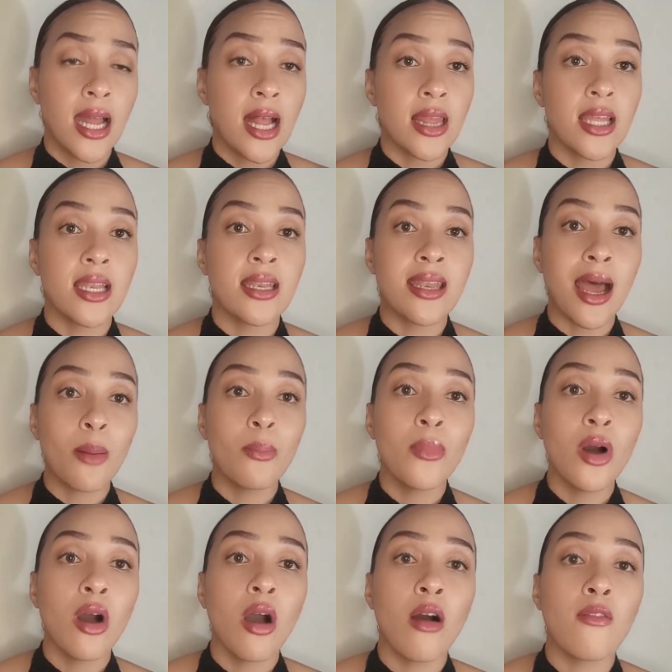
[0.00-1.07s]
The
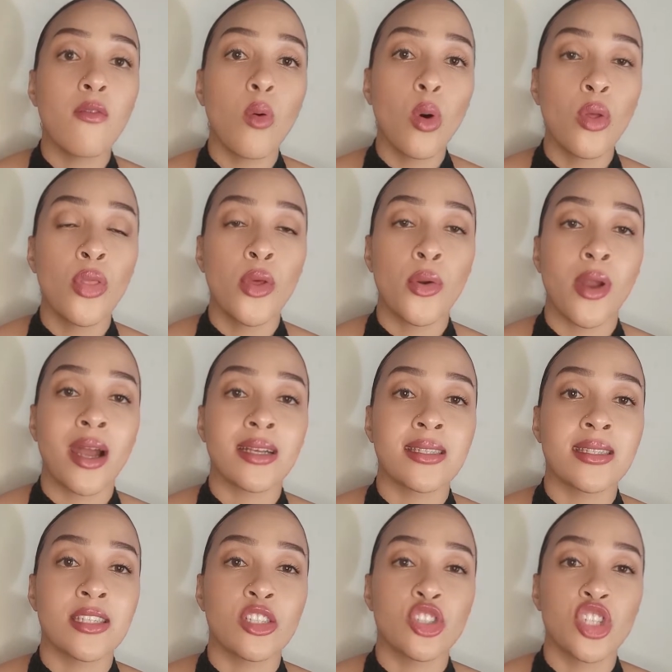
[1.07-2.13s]
number of
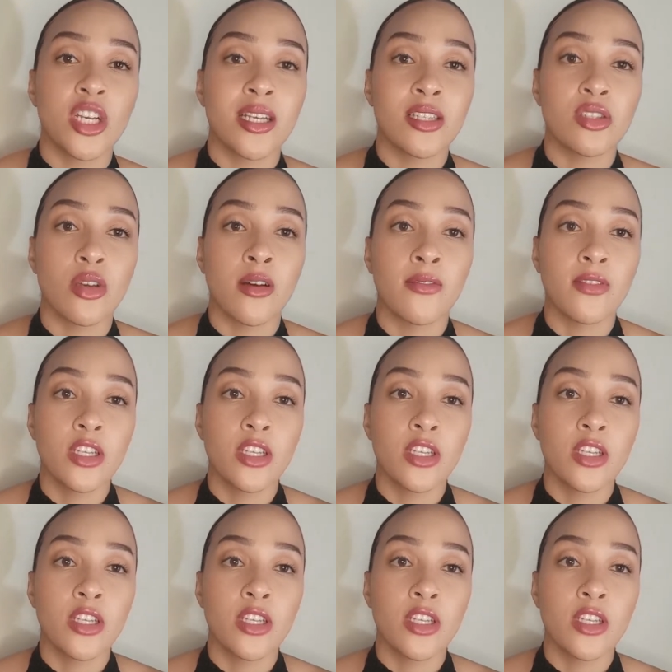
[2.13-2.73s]
authorized shares of